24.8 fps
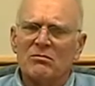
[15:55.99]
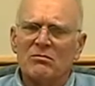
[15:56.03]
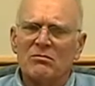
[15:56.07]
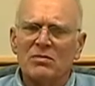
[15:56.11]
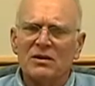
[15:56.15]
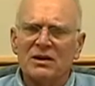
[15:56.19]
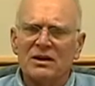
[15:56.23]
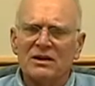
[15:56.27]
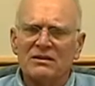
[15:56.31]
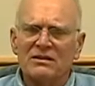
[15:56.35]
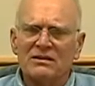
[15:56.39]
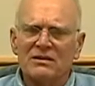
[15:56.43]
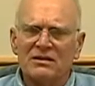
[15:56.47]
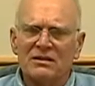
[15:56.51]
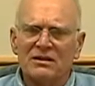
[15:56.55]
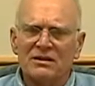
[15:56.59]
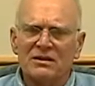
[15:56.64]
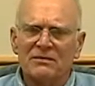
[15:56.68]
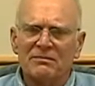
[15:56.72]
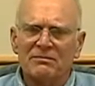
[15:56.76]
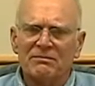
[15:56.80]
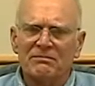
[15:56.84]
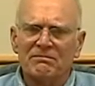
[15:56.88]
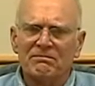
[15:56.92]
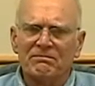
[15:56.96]
But
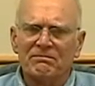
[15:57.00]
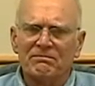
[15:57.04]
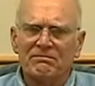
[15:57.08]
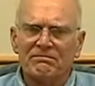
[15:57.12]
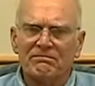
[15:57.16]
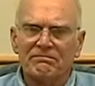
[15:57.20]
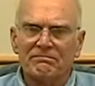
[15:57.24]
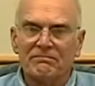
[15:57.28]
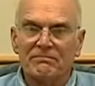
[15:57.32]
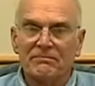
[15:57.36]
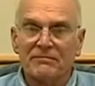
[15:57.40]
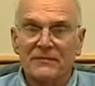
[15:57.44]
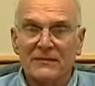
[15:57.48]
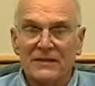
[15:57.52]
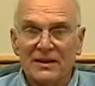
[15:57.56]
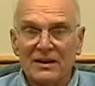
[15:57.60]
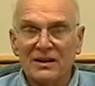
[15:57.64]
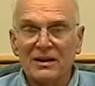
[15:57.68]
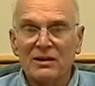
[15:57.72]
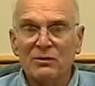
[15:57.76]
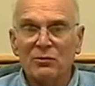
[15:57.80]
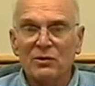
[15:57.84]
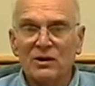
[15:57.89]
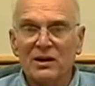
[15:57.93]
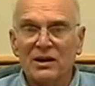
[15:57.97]
uh,
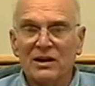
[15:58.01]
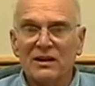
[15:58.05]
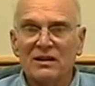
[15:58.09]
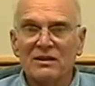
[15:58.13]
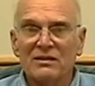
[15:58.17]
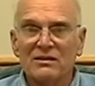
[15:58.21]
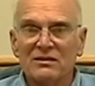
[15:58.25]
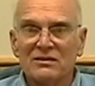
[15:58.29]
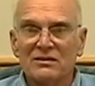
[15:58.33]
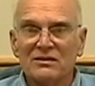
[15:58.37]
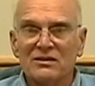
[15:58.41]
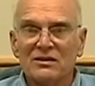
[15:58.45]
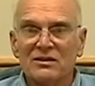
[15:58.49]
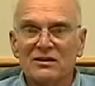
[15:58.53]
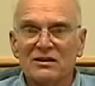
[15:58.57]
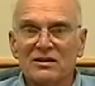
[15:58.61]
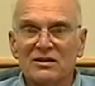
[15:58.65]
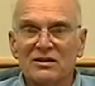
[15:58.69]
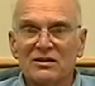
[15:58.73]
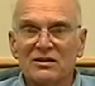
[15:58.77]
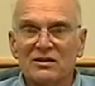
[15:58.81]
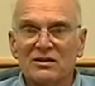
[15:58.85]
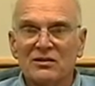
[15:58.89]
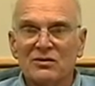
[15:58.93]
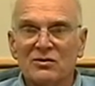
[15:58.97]
anyway,
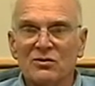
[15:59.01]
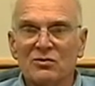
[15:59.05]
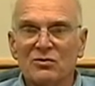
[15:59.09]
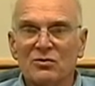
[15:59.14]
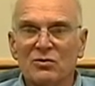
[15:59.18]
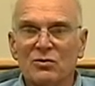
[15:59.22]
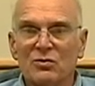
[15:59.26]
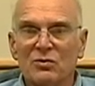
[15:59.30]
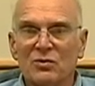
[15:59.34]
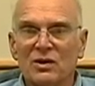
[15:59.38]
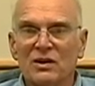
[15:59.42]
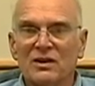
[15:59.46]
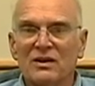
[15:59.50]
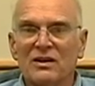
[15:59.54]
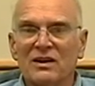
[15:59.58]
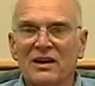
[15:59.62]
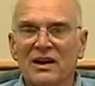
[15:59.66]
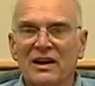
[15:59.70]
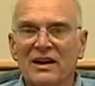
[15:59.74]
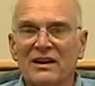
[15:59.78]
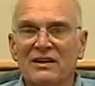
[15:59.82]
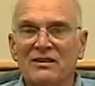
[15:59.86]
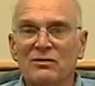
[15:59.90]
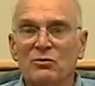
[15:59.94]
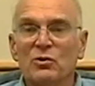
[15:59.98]
one
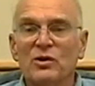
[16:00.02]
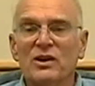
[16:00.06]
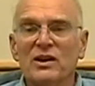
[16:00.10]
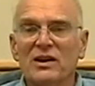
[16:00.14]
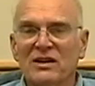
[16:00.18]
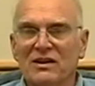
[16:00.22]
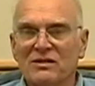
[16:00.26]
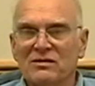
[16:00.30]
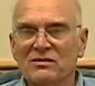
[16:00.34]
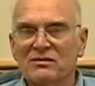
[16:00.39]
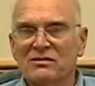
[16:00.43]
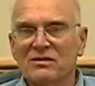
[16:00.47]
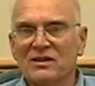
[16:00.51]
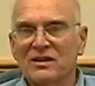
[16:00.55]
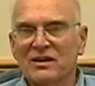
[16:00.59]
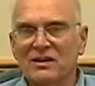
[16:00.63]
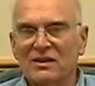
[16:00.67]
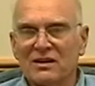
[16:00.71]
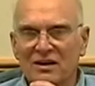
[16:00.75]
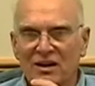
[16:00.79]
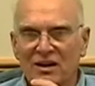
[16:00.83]
night we our,